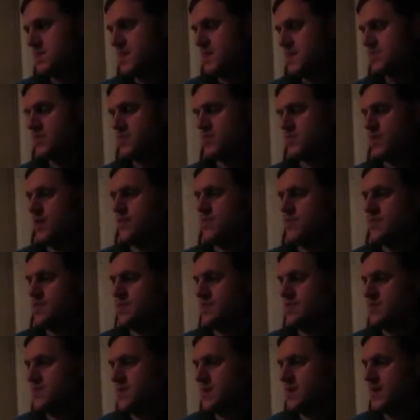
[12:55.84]
to roughly
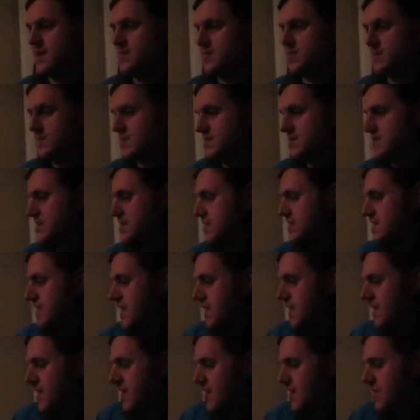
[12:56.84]
the speed I've been
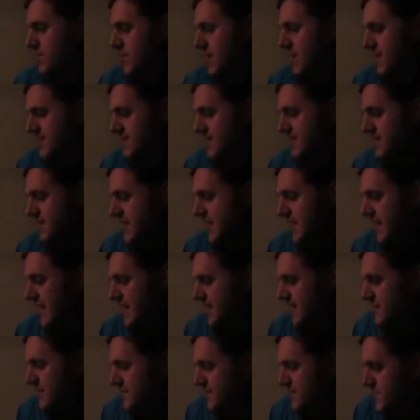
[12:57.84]
practicing it
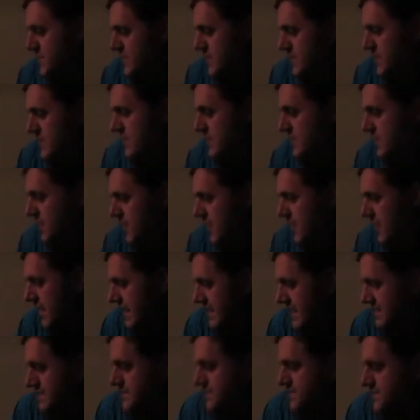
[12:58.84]
at.
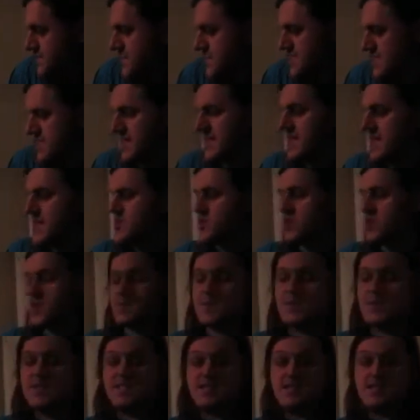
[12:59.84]
Because I didn't trust
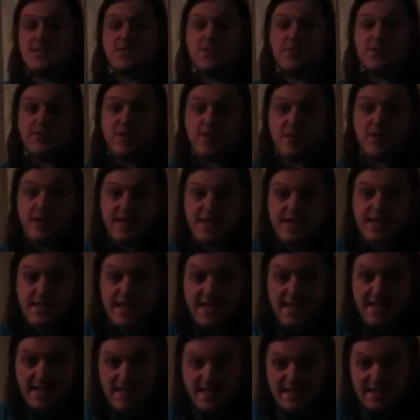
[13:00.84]
myself to record it
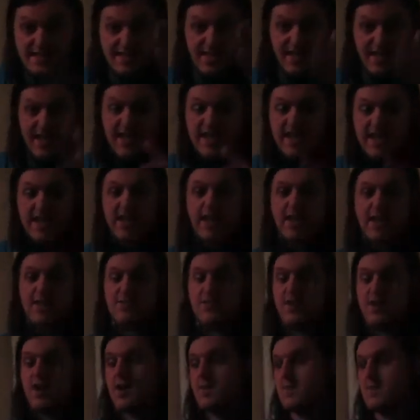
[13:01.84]
in this take and not
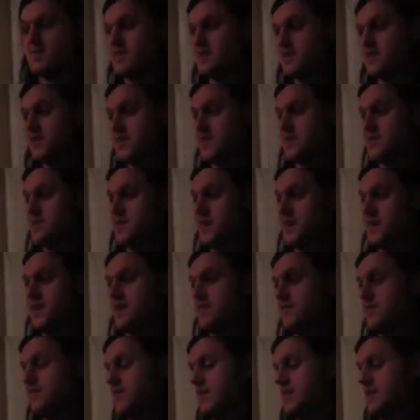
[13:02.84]
fuck up the take
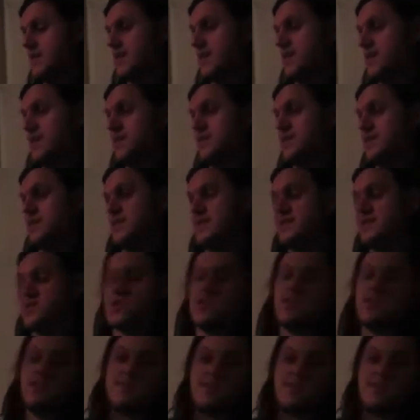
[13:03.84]
by fucking it up, and that's good